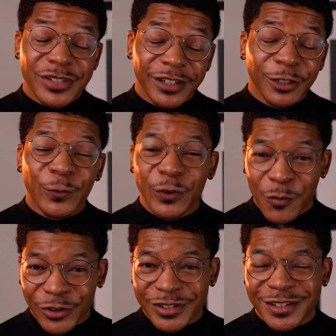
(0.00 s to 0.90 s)
still a few
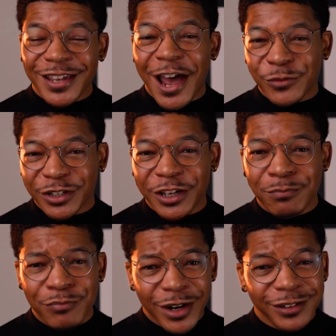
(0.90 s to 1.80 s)
more scents I have to
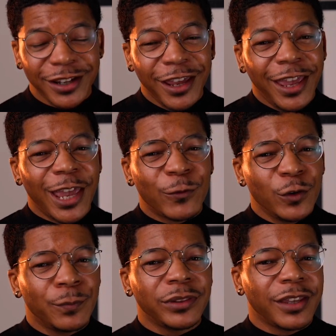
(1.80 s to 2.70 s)
get, but if
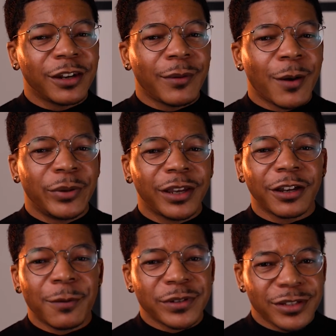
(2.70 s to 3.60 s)
you've been thinking about
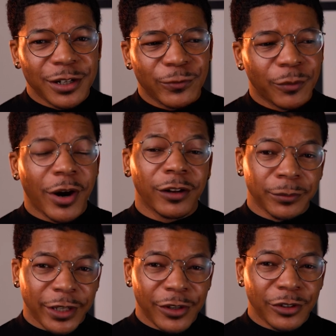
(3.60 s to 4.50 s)
picking up a scent from
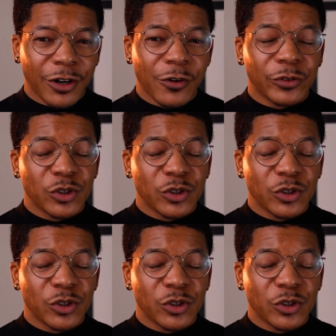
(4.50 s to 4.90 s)
Harlem Candle Co,